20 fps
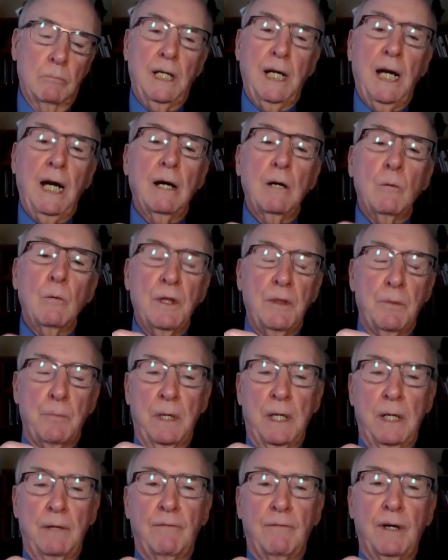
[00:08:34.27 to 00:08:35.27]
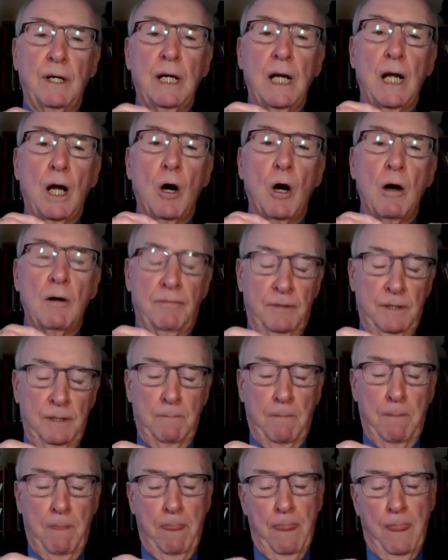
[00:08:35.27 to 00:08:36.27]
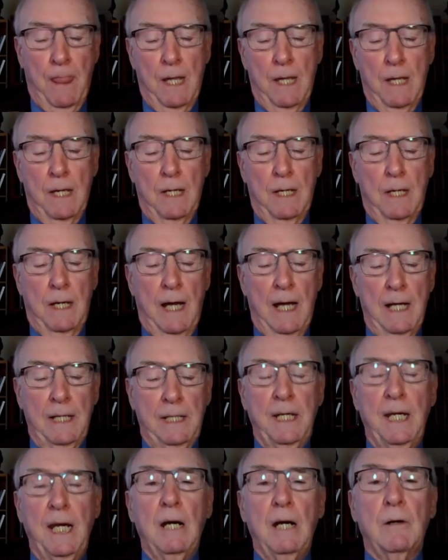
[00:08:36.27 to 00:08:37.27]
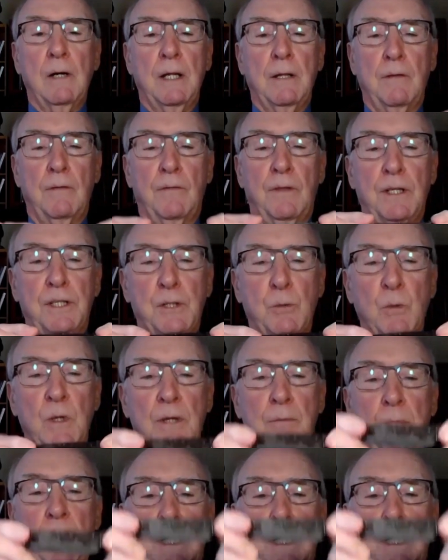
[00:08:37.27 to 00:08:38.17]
carry with me very often. I carry this with